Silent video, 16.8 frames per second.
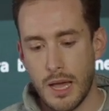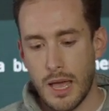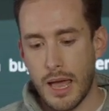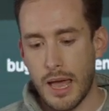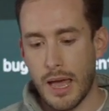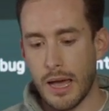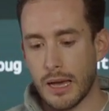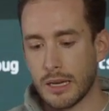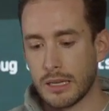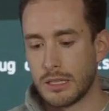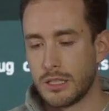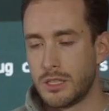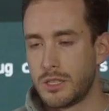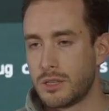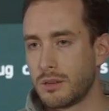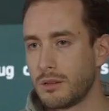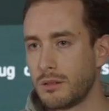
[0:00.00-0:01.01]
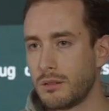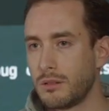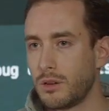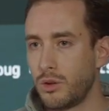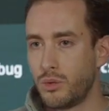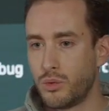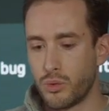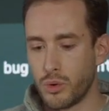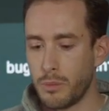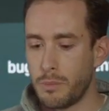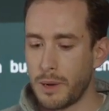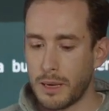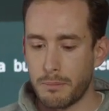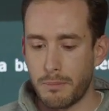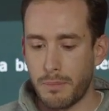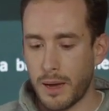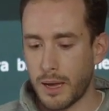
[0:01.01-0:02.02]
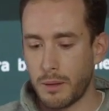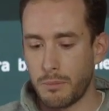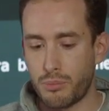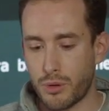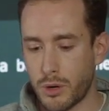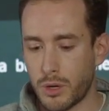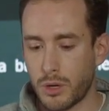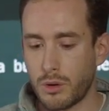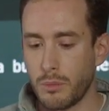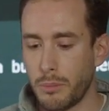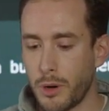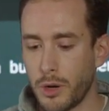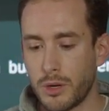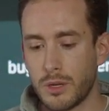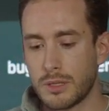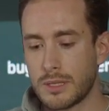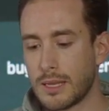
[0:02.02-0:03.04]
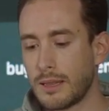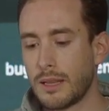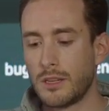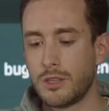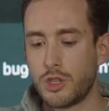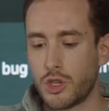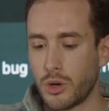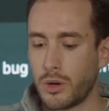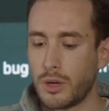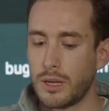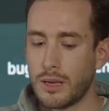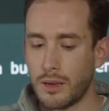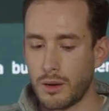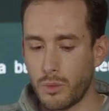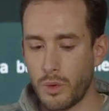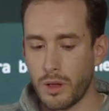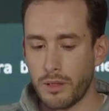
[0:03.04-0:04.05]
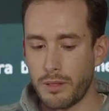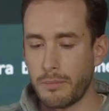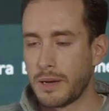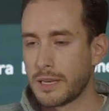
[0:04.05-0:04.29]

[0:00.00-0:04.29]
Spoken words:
and group it by product components and then join it with my